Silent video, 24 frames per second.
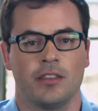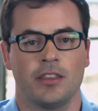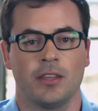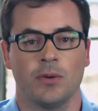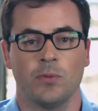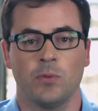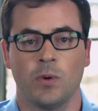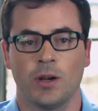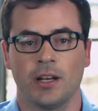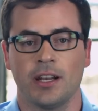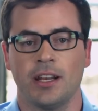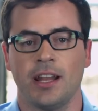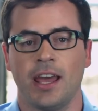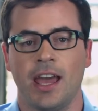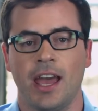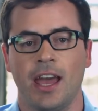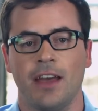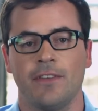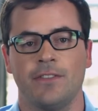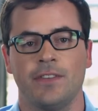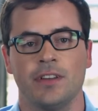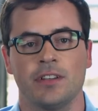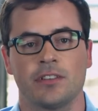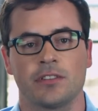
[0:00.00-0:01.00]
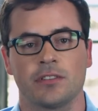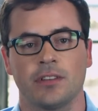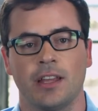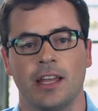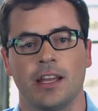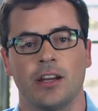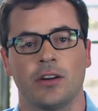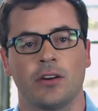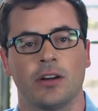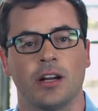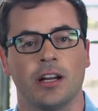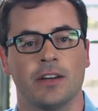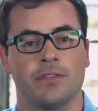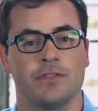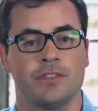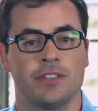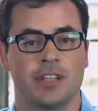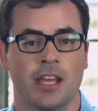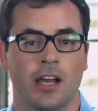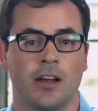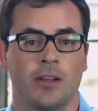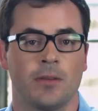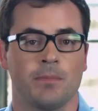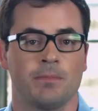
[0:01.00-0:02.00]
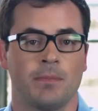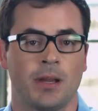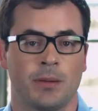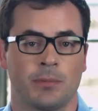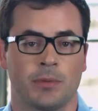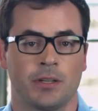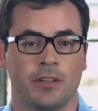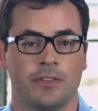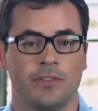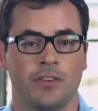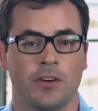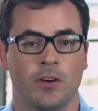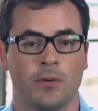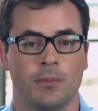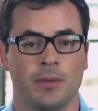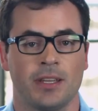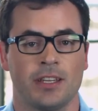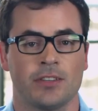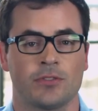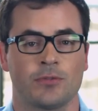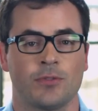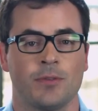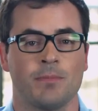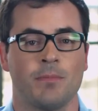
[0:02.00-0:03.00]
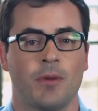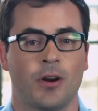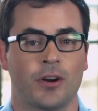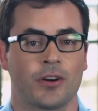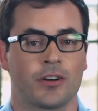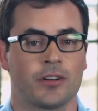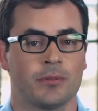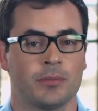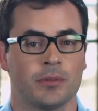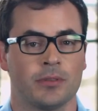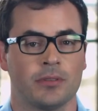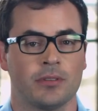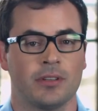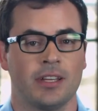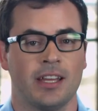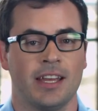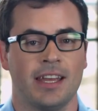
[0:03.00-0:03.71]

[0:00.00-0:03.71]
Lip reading: The 1.5-inch layer of gel memory foam is remarkable.